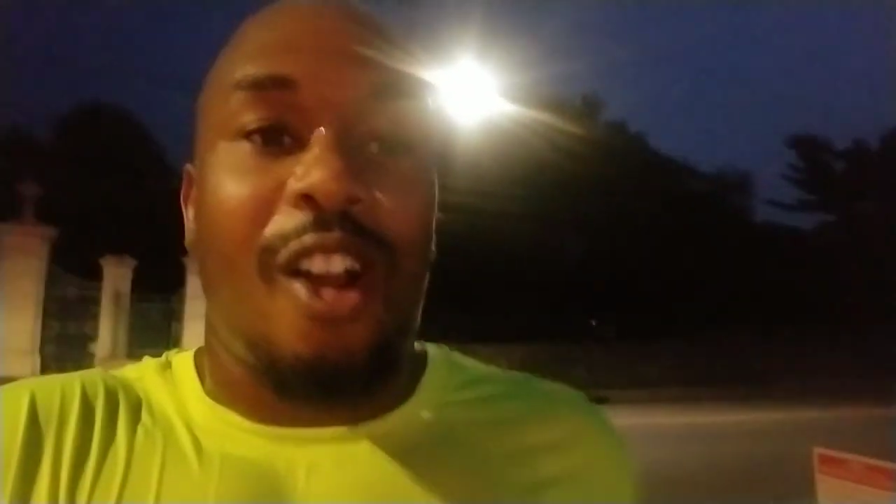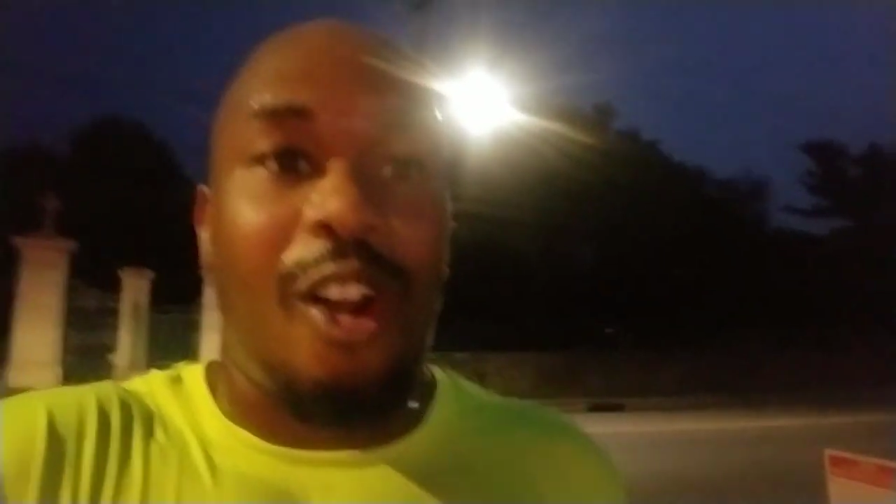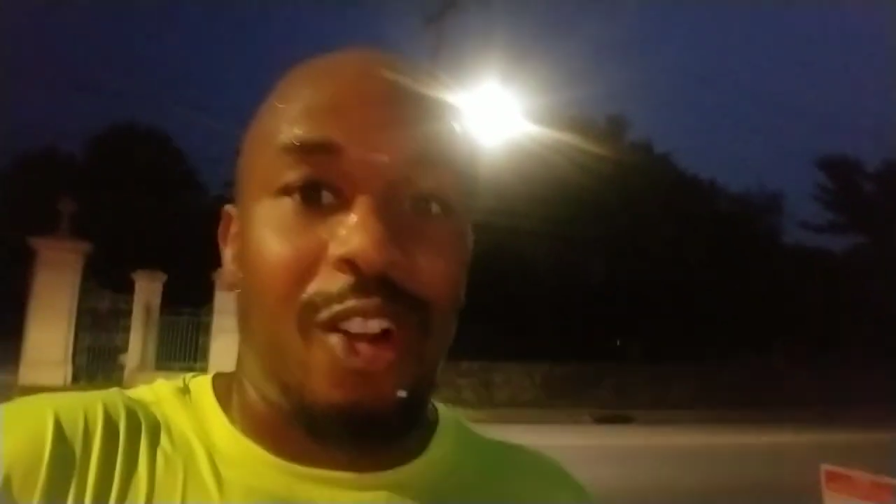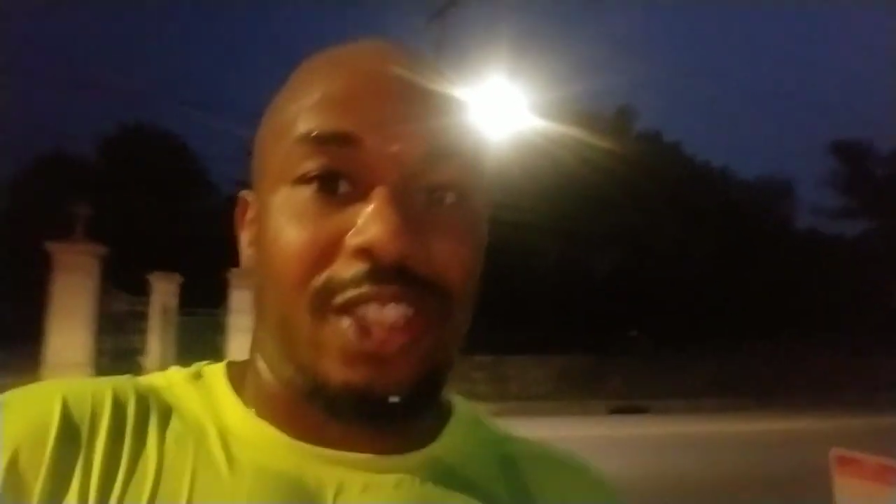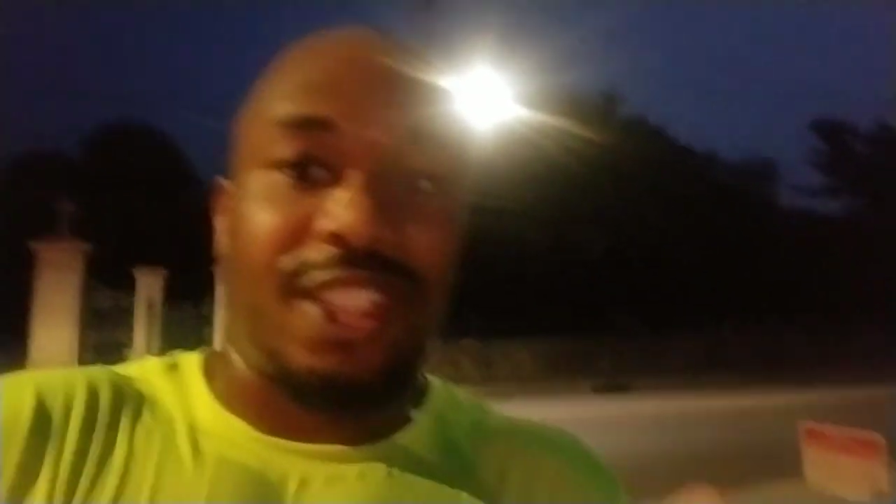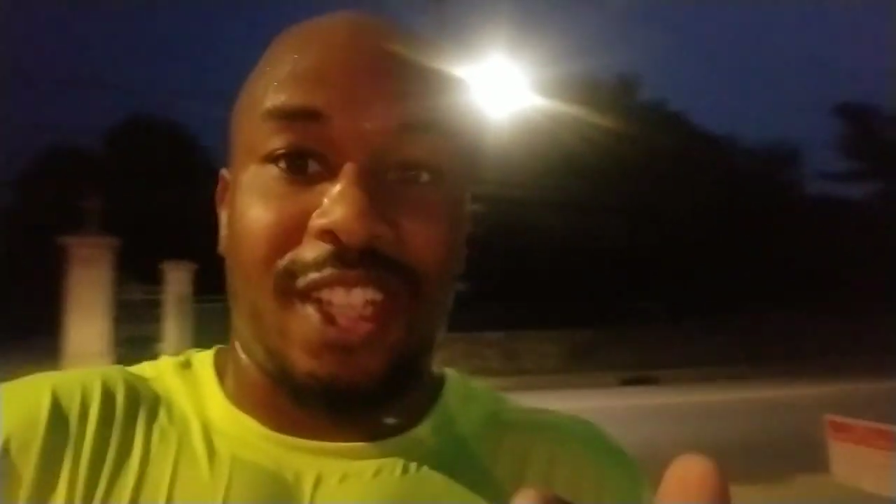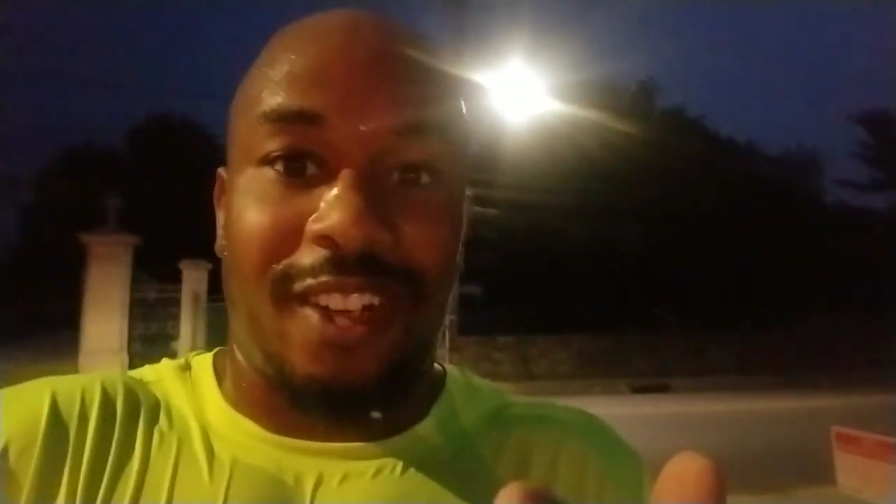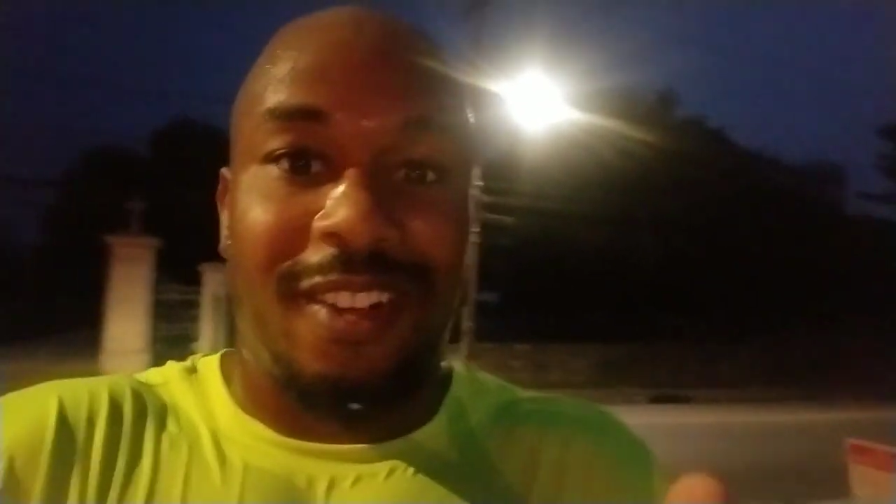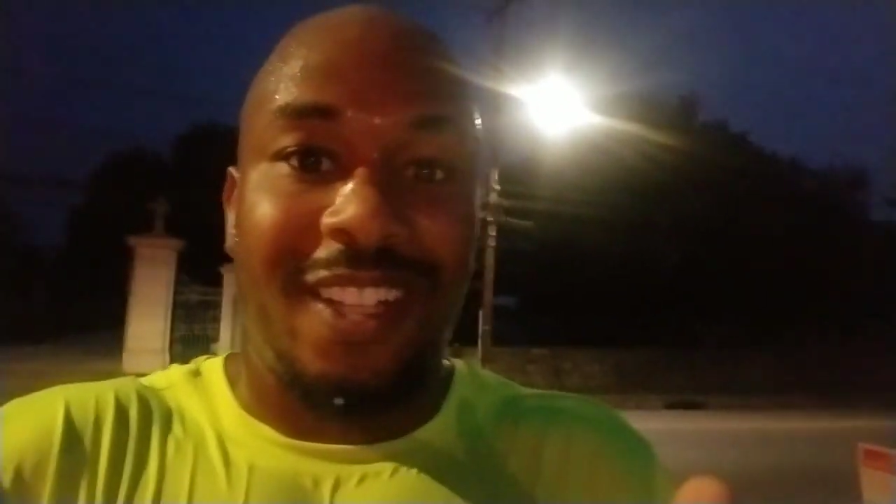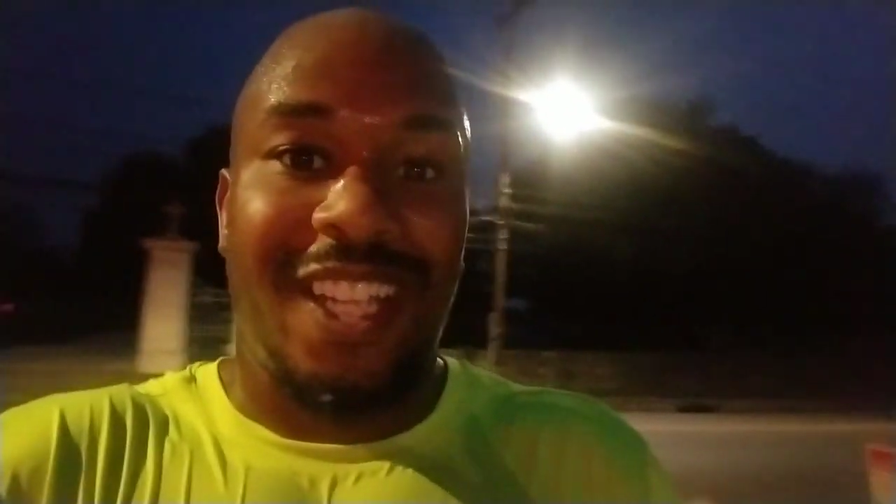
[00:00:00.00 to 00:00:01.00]

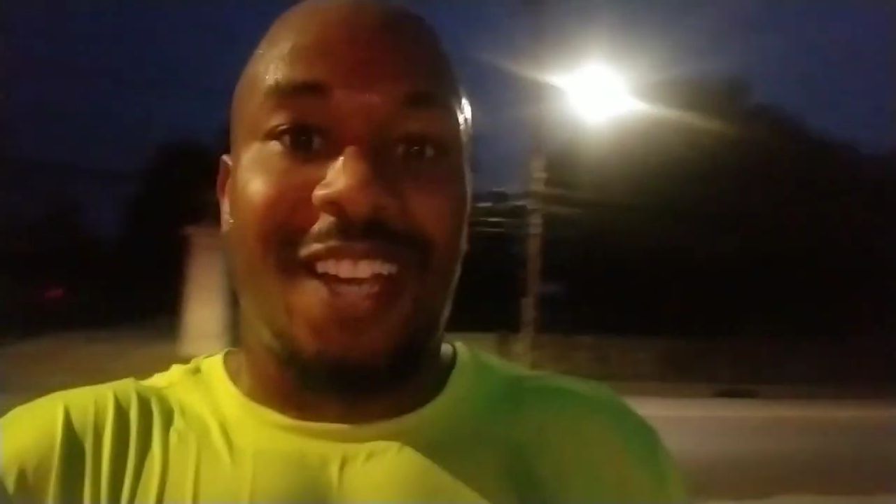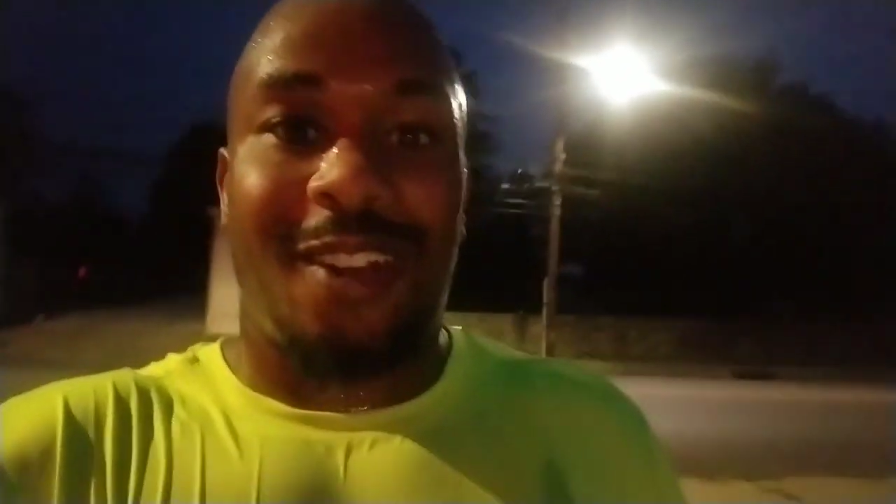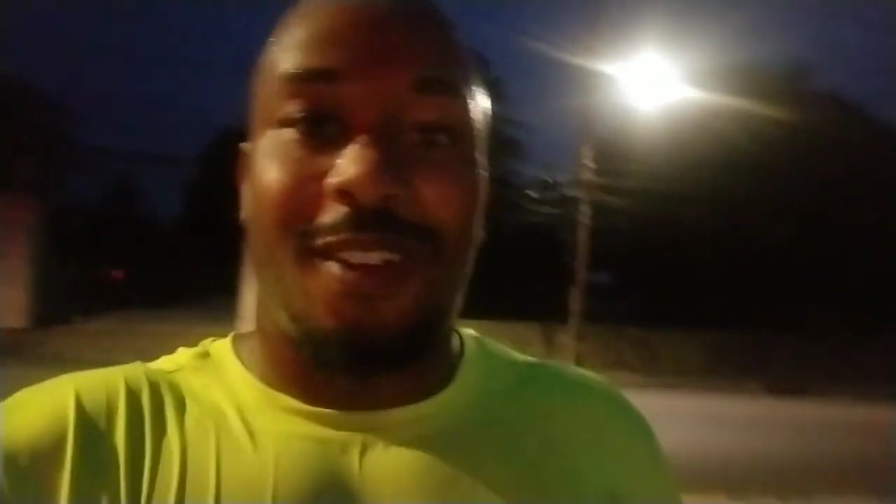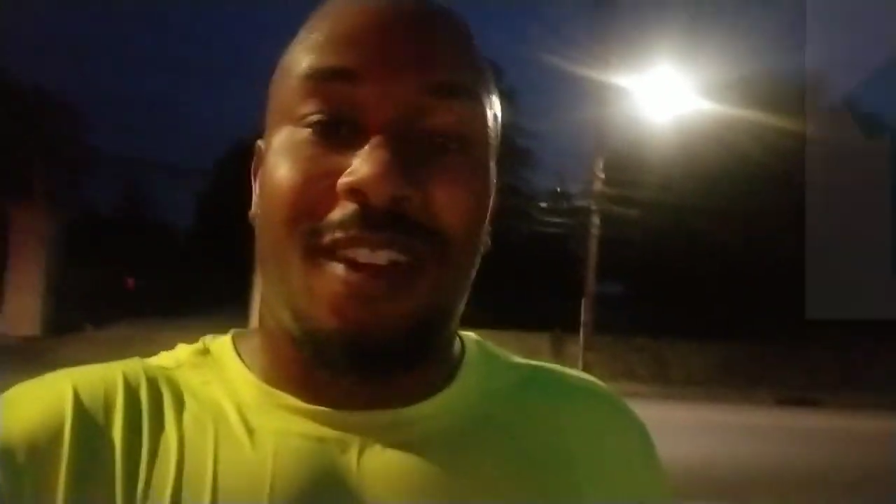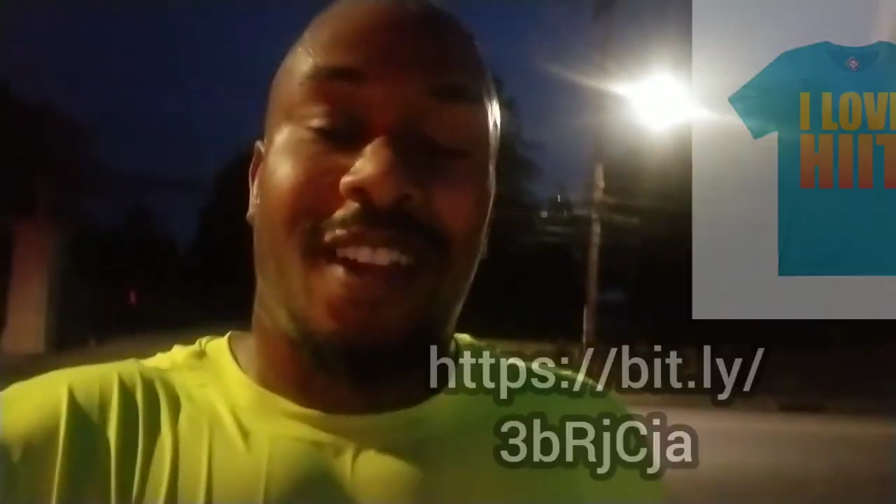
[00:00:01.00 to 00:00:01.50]
Also, yo,